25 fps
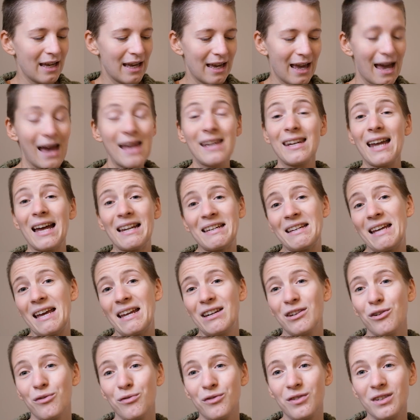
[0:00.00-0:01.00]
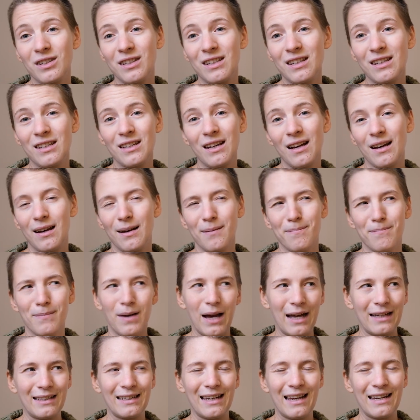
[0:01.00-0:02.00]
and at the end of
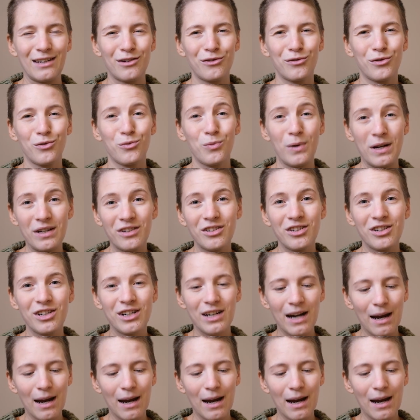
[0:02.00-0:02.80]
the winter,